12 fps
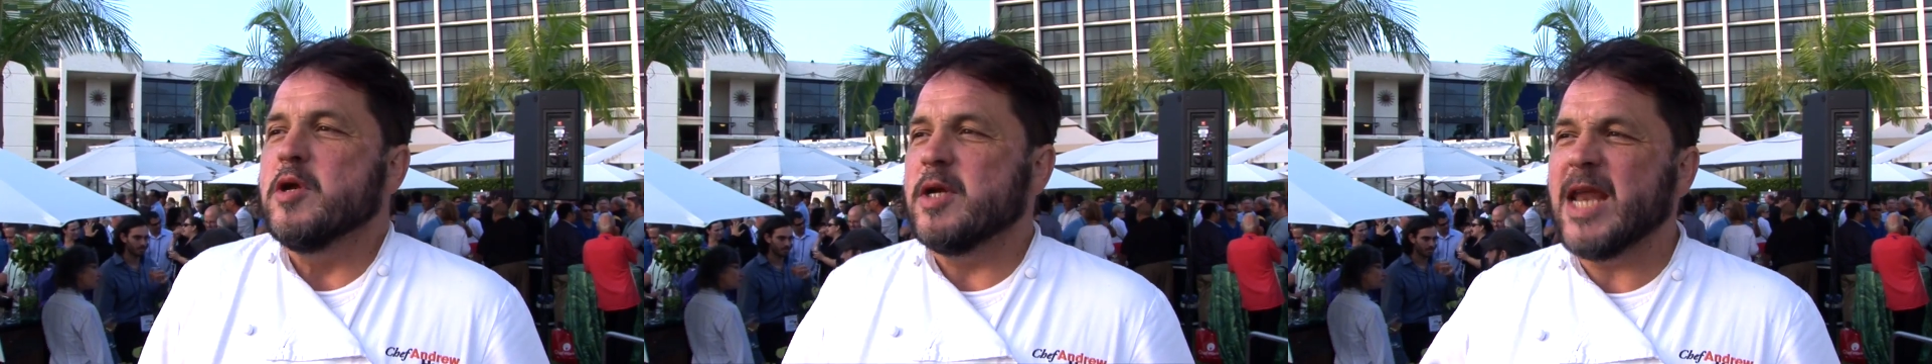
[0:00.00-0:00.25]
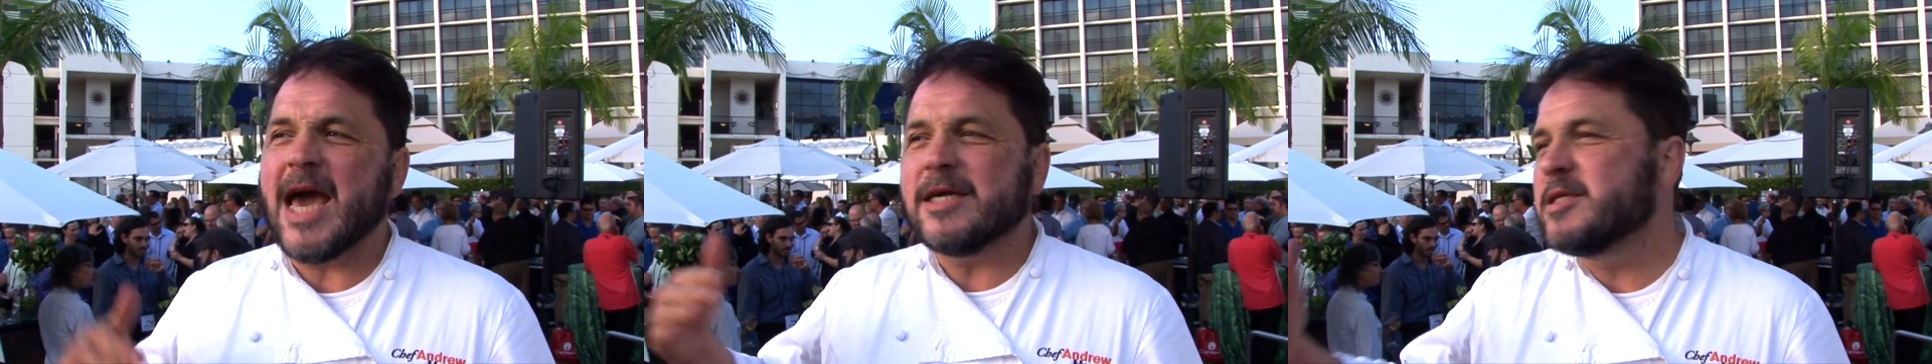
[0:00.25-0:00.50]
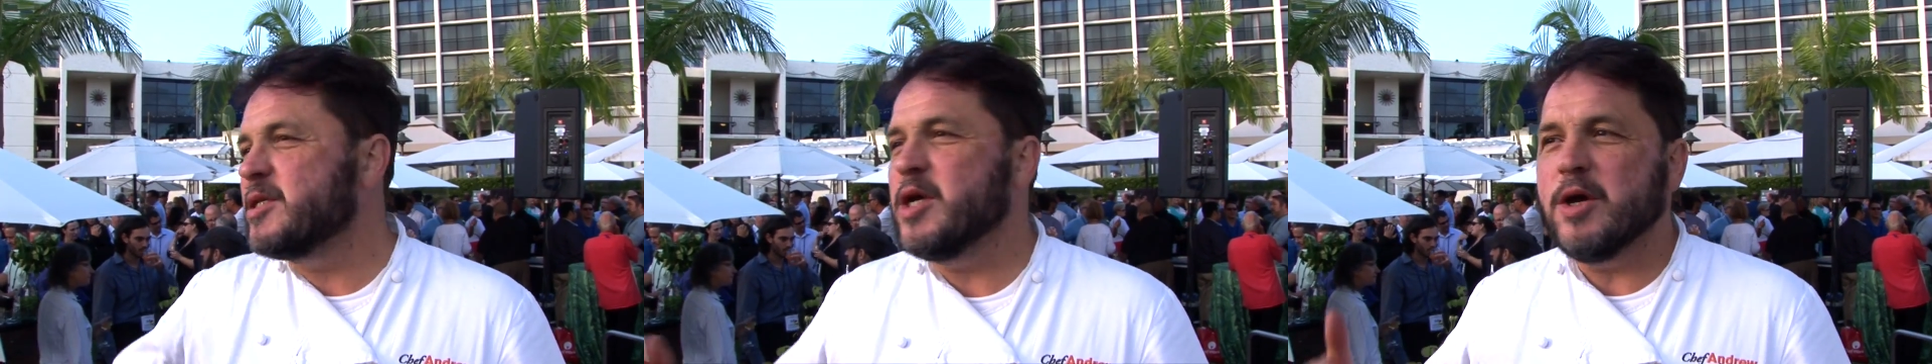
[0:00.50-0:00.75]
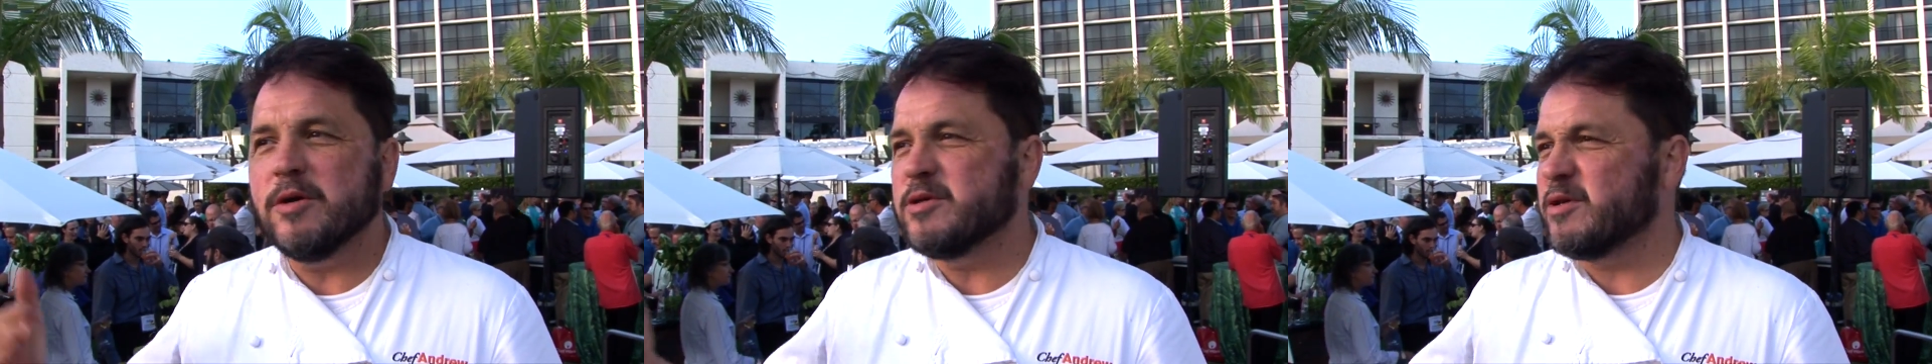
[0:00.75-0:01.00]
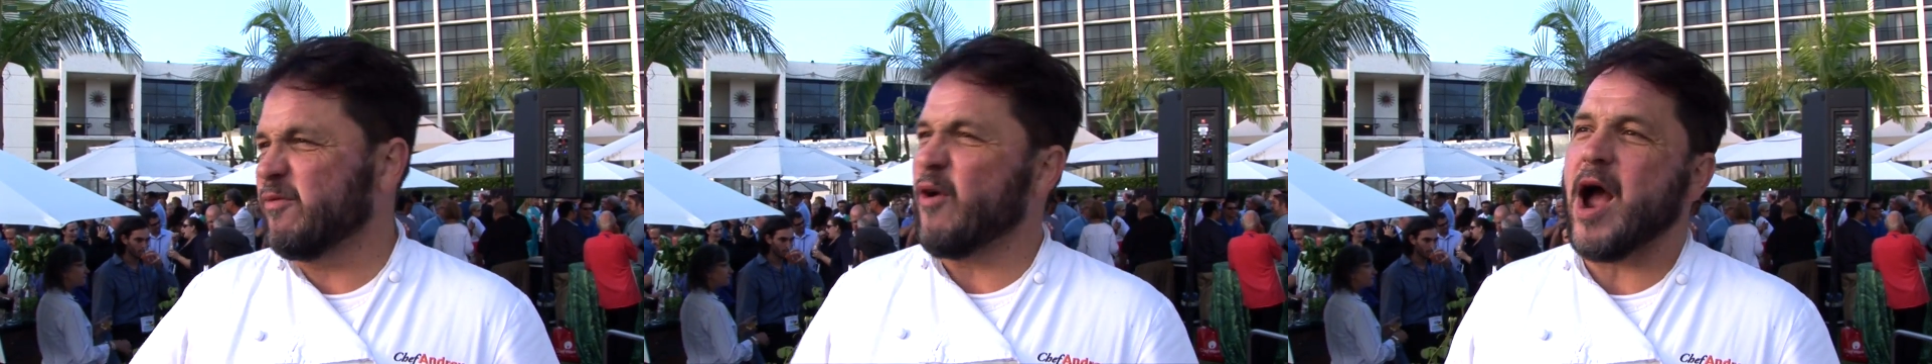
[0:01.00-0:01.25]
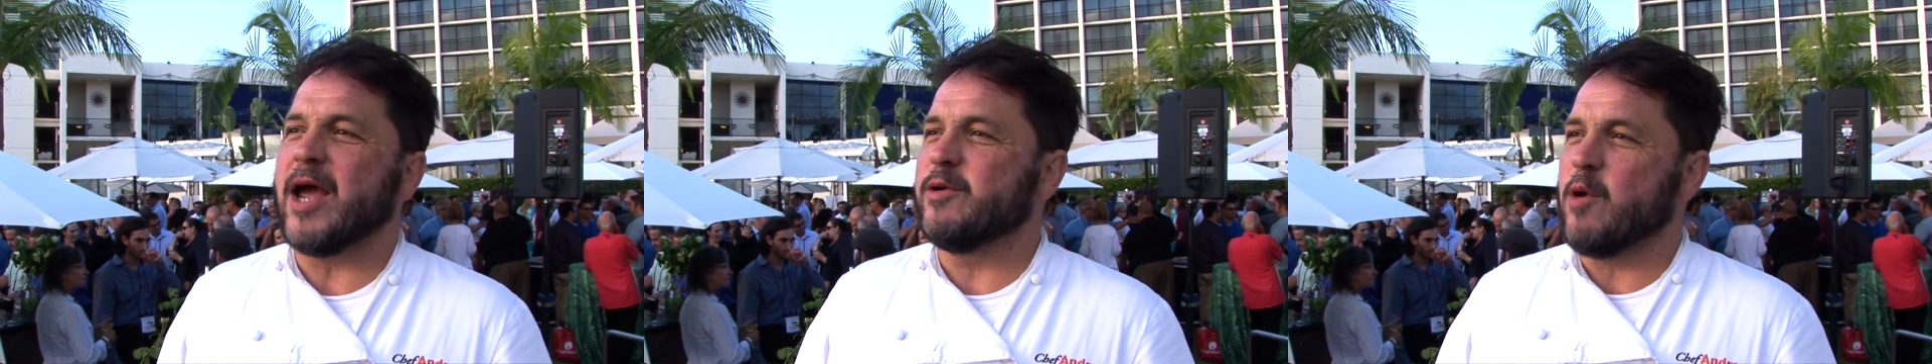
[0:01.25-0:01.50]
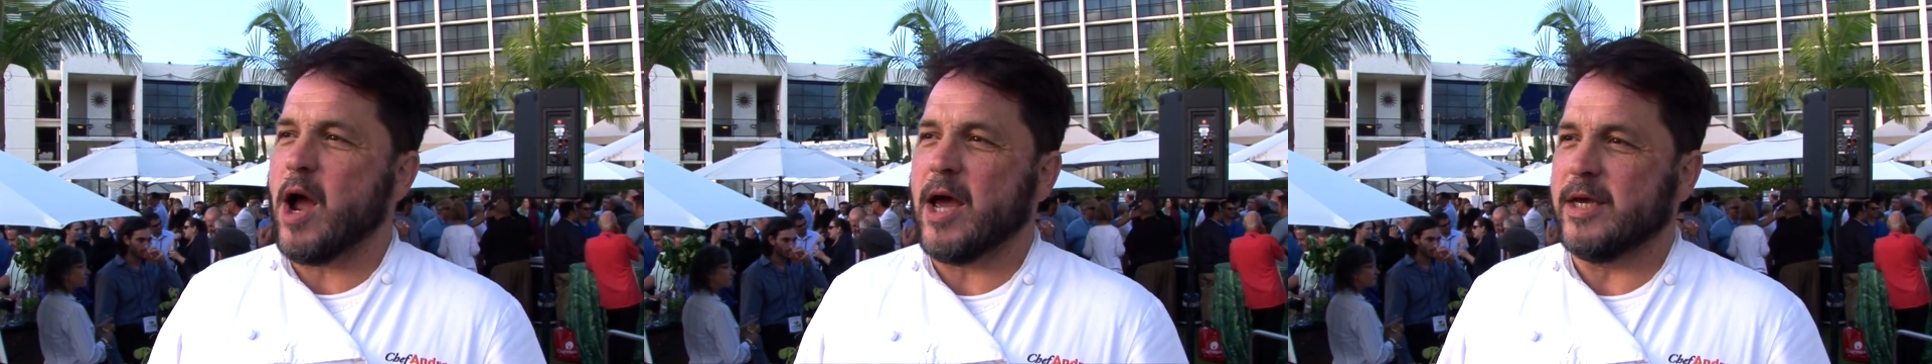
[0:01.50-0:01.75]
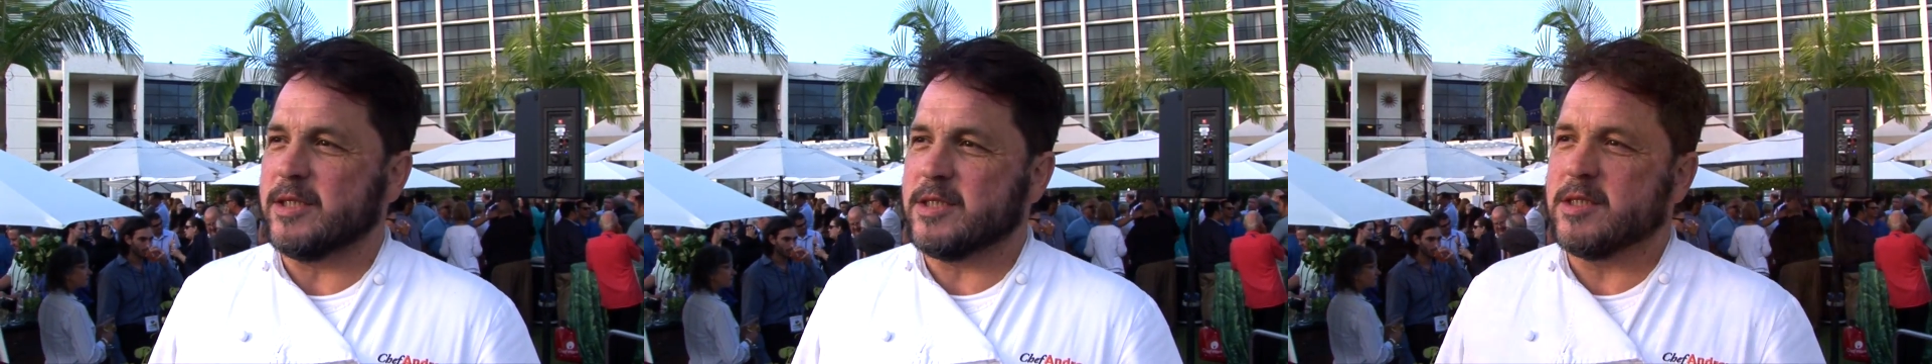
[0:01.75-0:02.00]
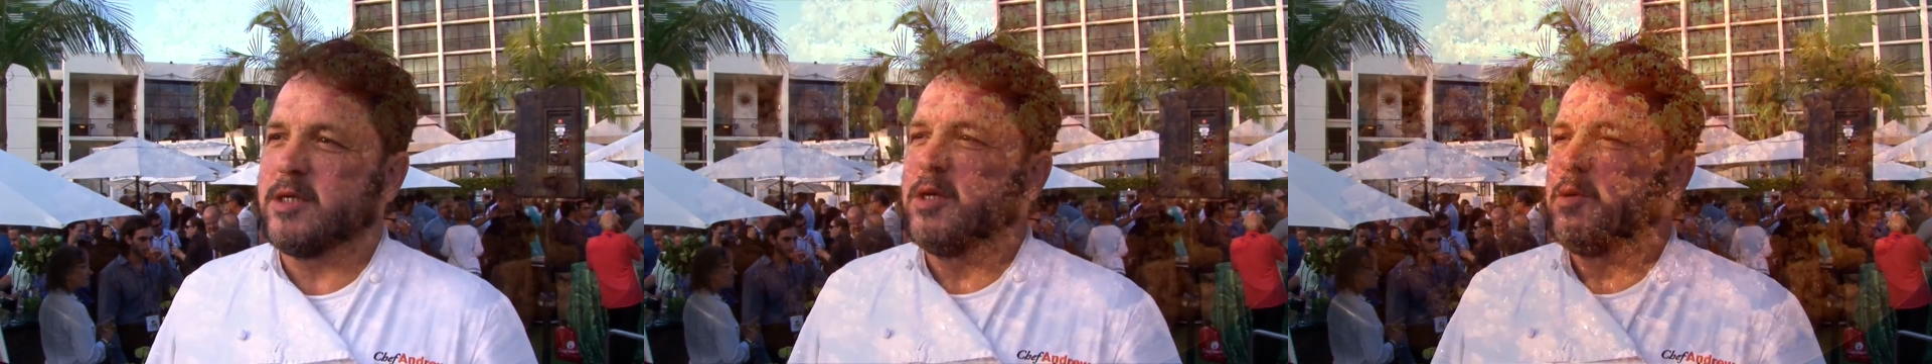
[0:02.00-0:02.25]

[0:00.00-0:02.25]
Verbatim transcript: next year's fried rice.